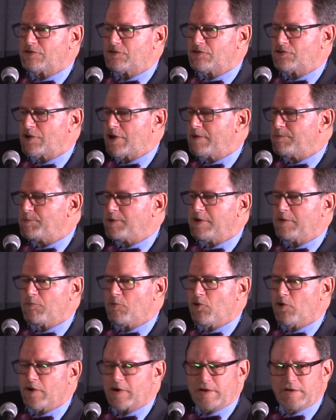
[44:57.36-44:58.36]
J.P.
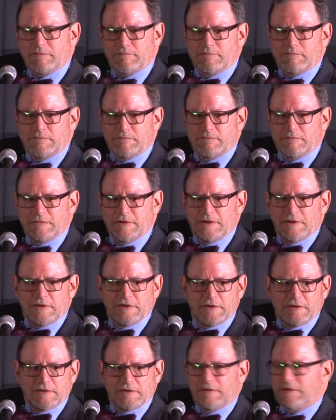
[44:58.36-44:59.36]
Morgan.
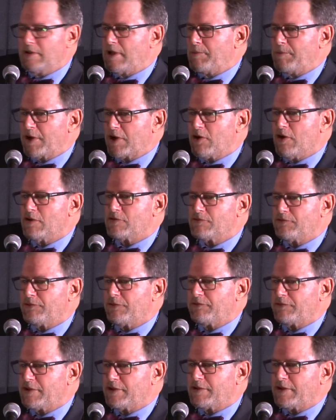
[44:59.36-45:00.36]
I make
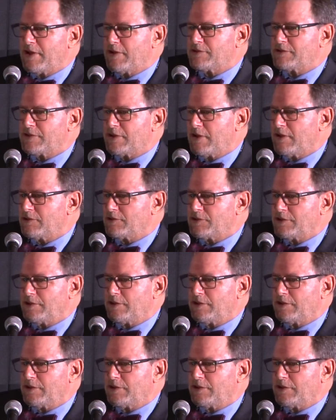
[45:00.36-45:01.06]
$150,000 a